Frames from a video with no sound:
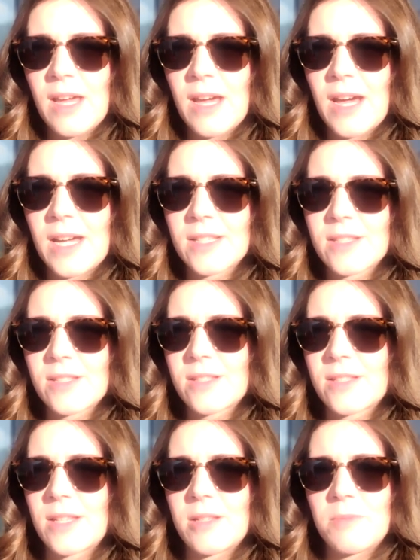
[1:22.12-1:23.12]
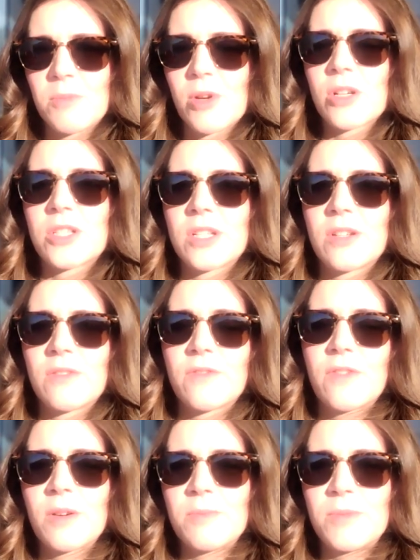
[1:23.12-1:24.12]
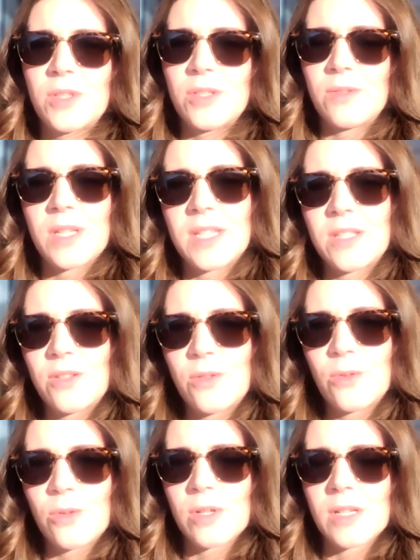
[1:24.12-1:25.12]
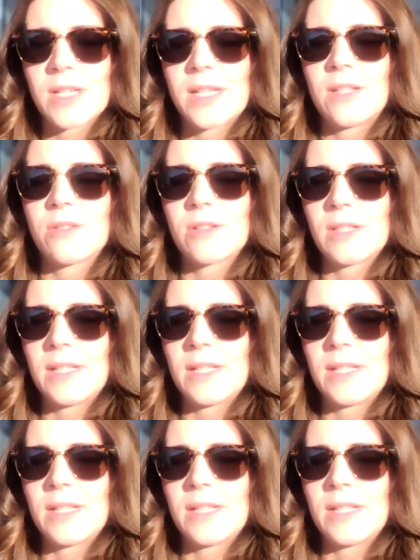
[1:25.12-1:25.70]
as emerging from you in your inner